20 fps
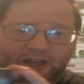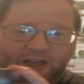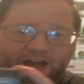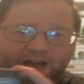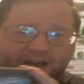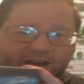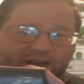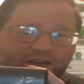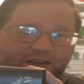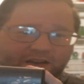
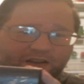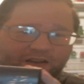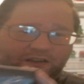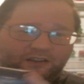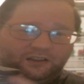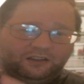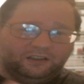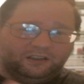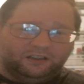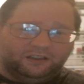at it.
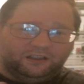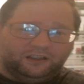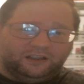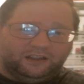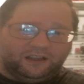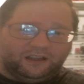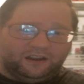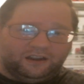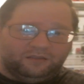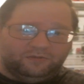
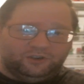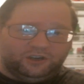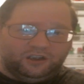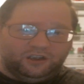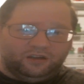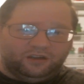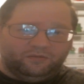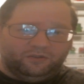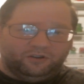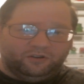Got that
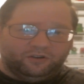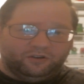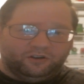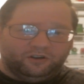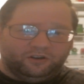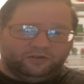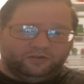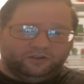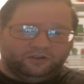MGM logo.